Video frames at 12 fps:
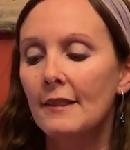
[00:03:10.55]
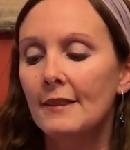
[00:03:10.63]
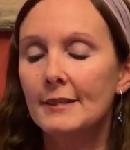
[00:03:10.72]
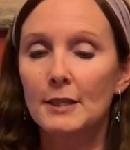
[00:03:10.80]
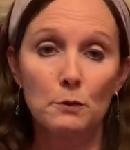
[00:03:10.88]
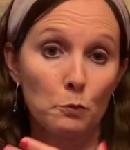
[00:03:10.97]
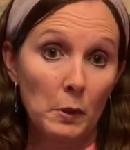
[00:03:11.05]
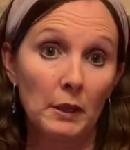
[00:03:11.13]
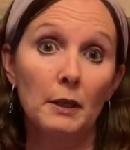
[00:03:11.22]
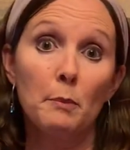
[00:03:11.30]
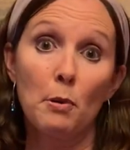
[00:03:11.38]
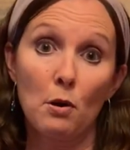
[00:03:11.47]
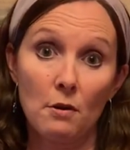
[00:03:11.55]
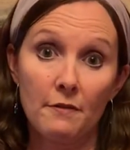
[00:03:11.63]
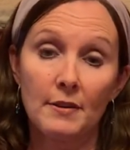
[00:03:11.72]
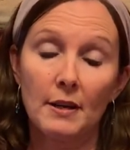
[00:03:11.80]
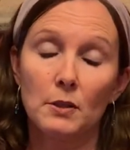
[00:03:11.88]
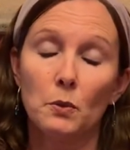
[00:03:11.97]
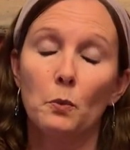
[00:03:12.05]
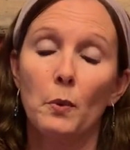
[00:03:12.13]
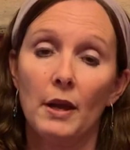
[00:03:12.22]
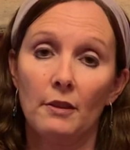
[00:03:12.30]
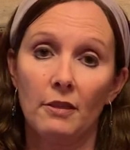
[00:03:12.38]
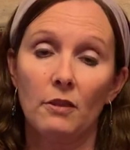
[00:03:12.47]
this is really perfect
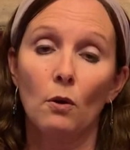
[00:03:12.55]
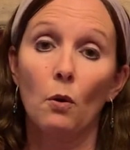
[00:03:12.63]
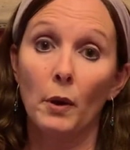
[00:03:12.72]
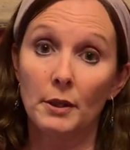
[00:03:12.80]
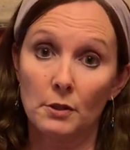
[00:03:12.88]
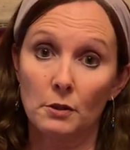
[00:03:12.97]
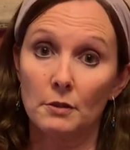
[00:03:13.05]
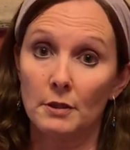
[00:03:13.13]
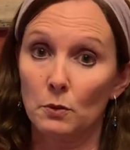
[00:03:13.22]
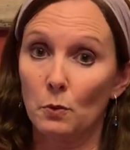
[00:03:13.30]
with oysters.